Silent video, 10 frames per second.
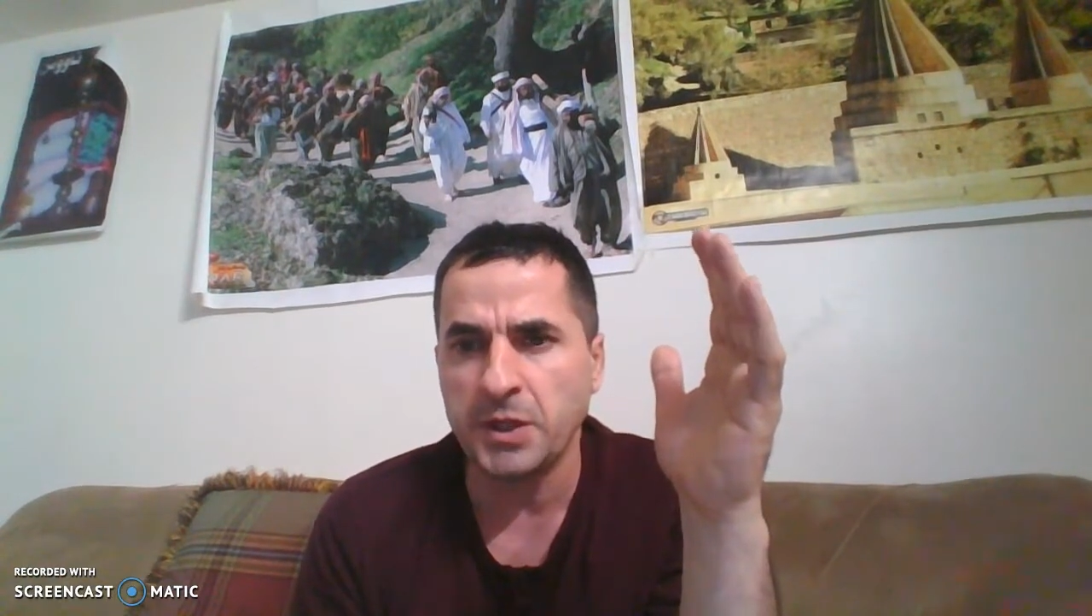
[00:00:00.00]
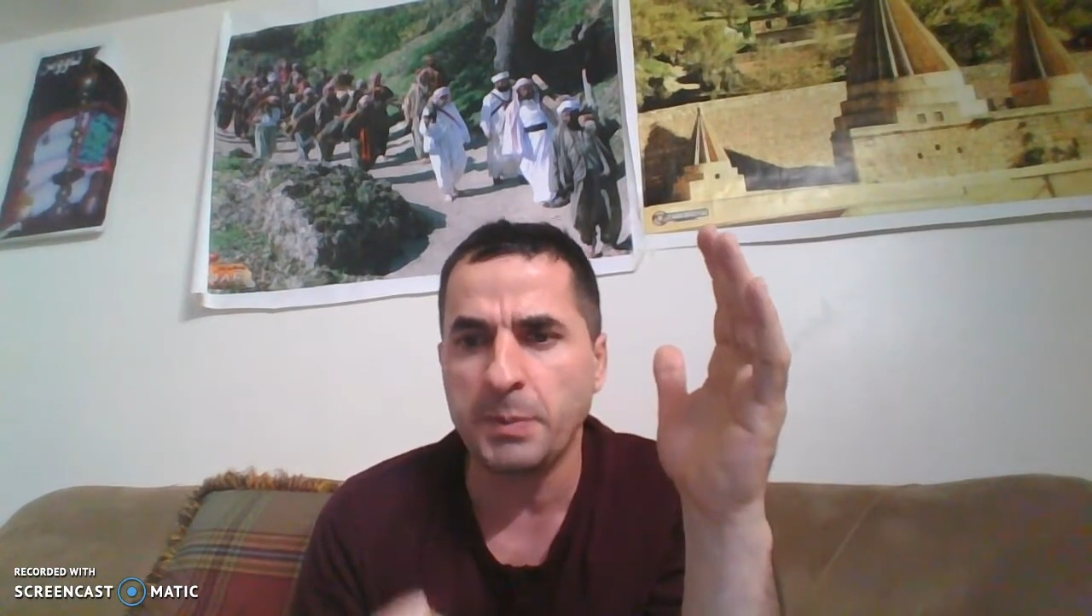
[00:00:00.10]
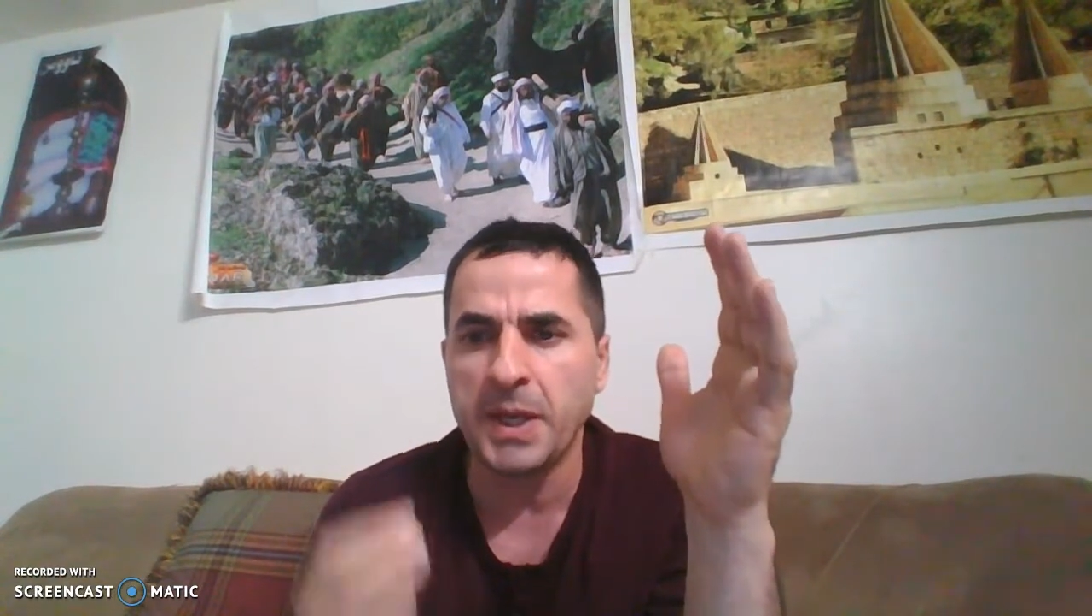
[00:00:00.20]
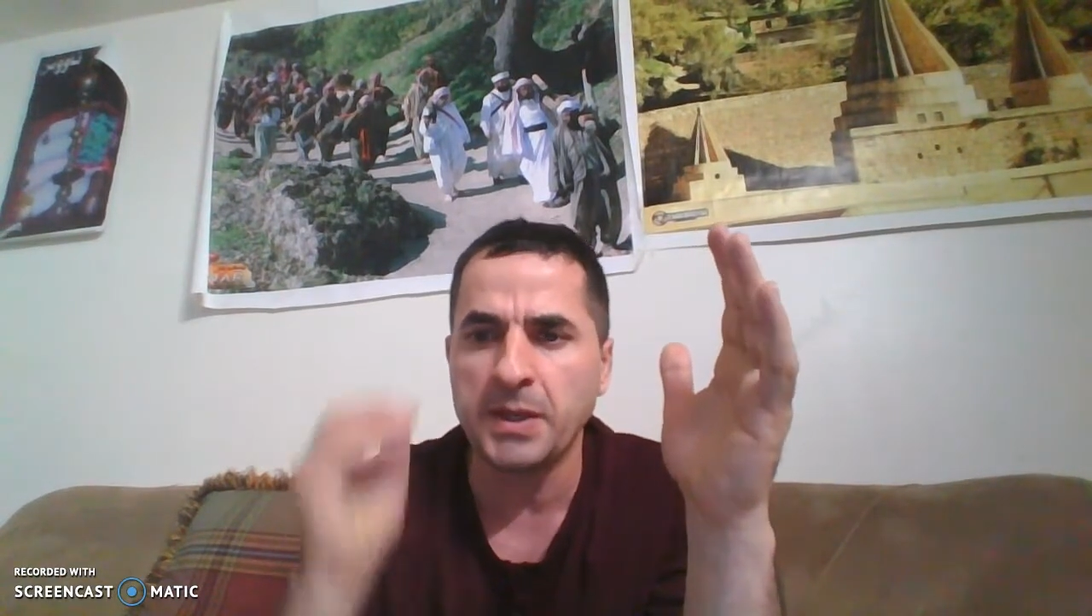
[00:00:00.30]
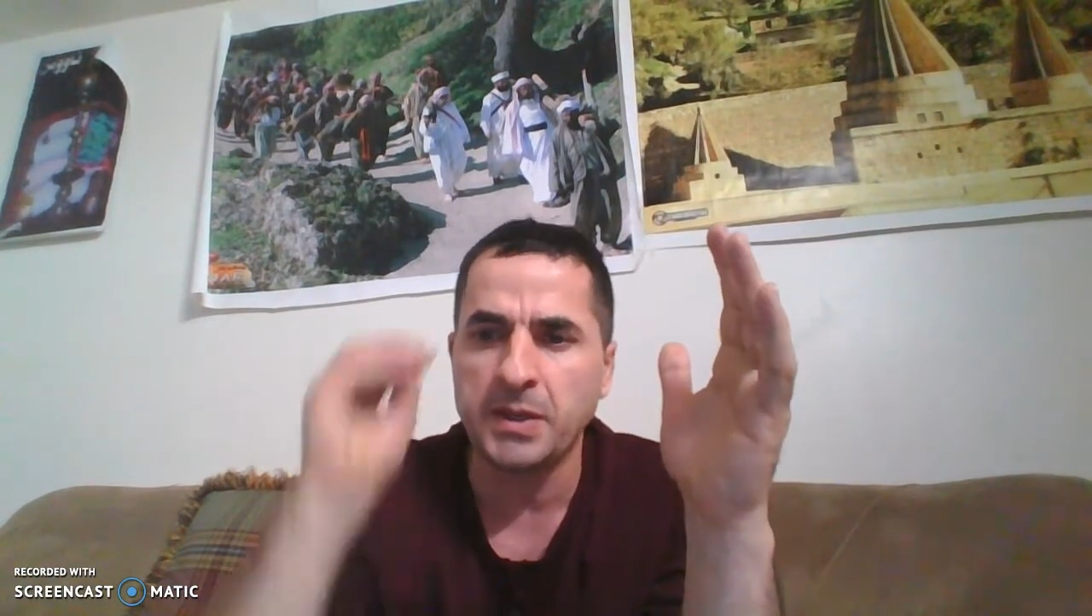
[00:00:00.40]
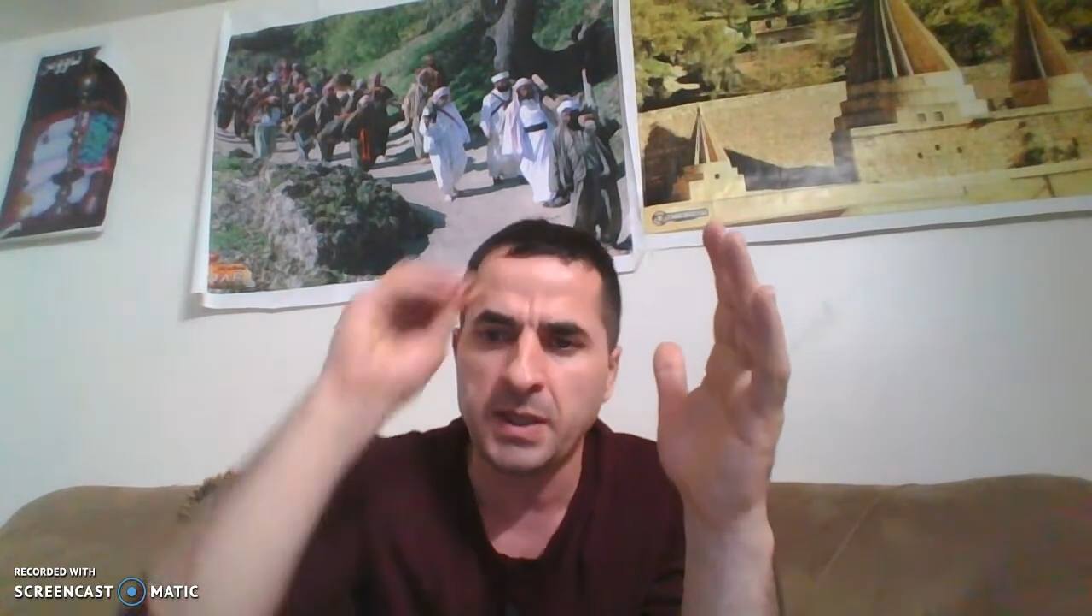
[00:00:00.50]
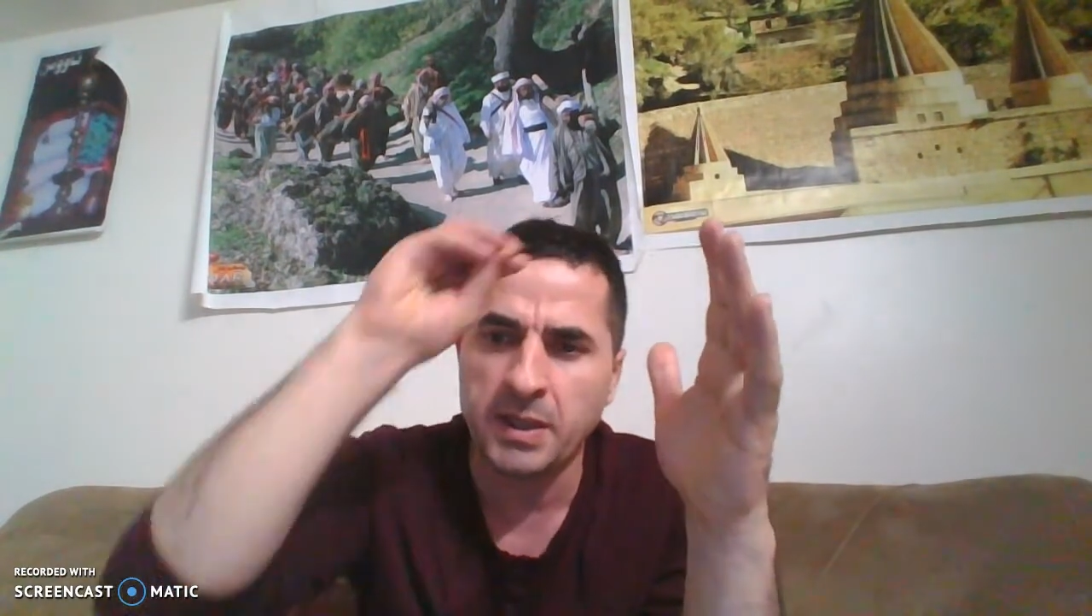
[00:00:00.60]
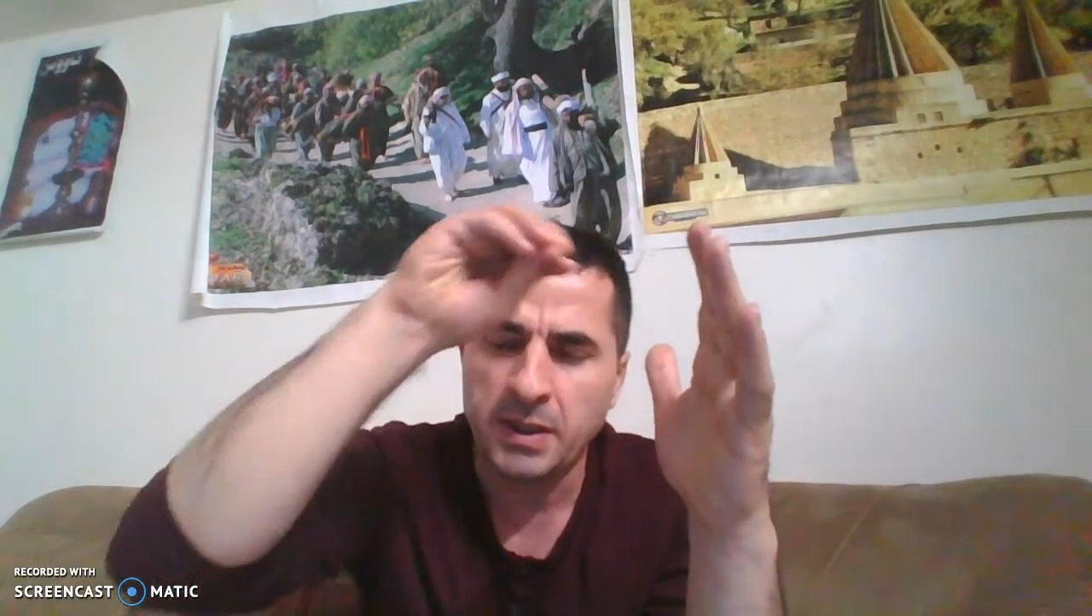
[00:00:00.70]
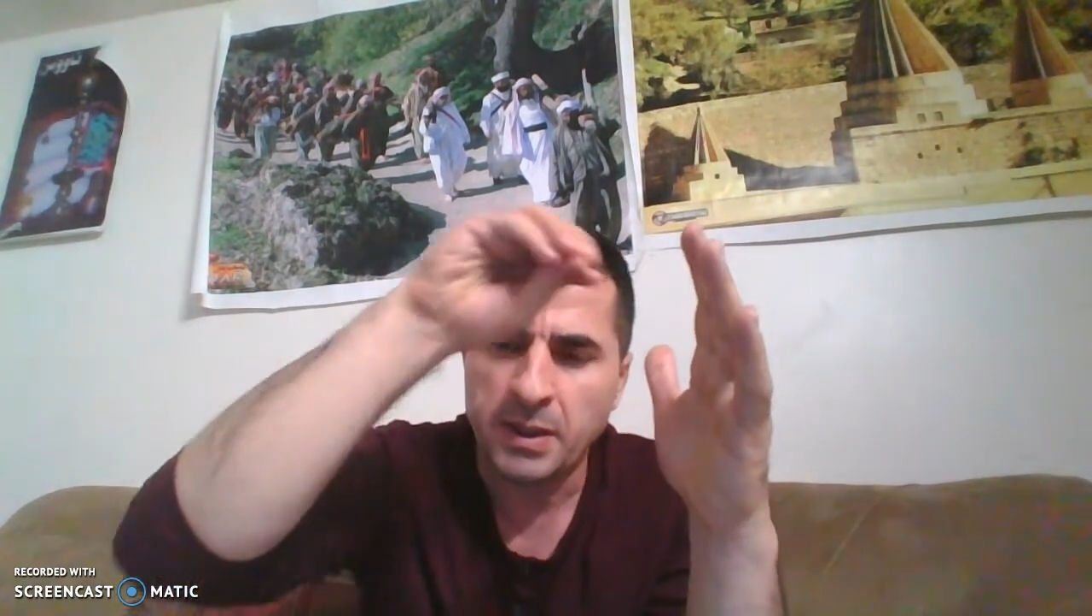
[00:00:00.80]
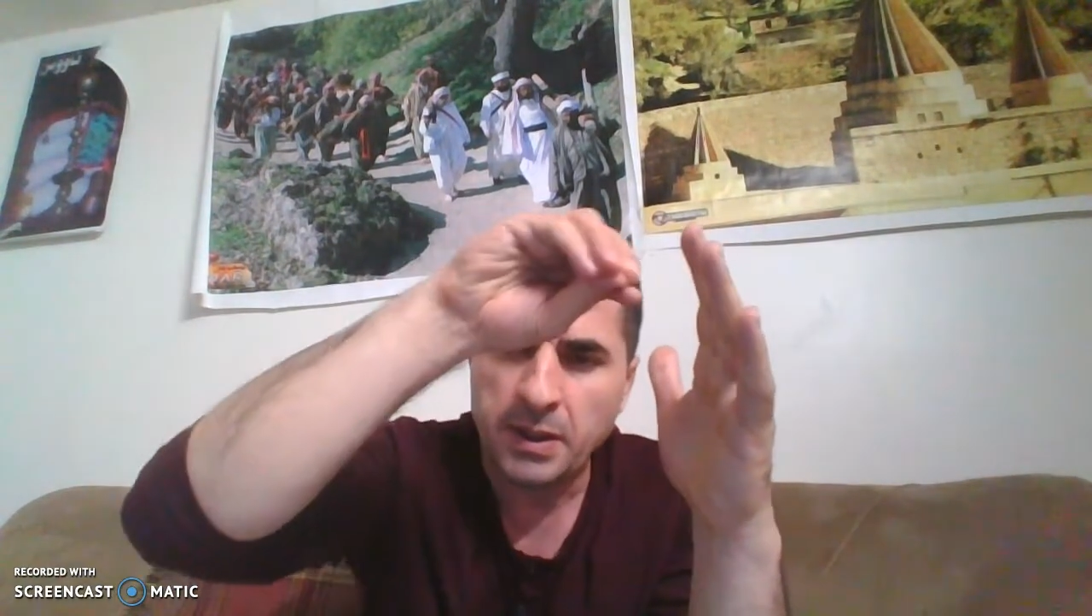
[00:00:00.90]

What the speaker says: depending